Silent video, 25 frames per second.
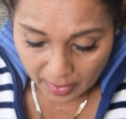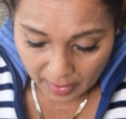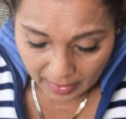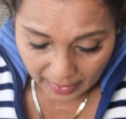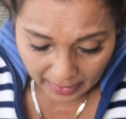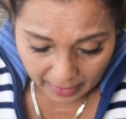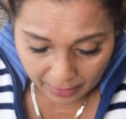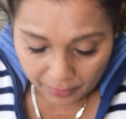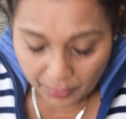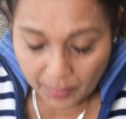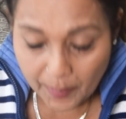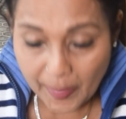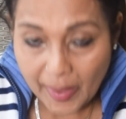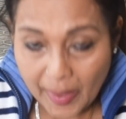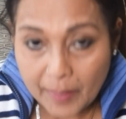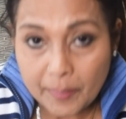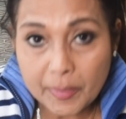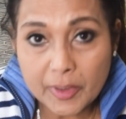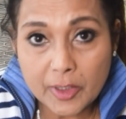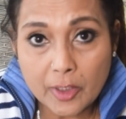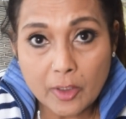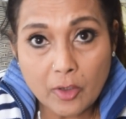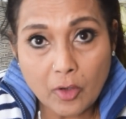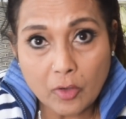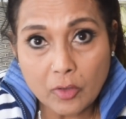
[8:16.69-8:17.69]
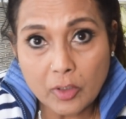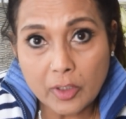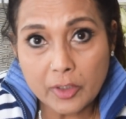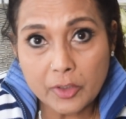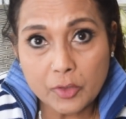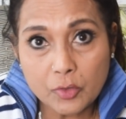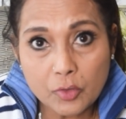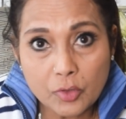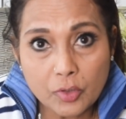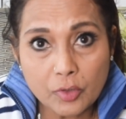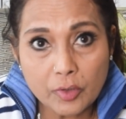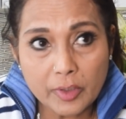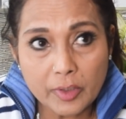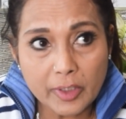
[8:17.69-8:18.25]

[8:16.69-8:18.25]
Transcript: And remember, the longer you cook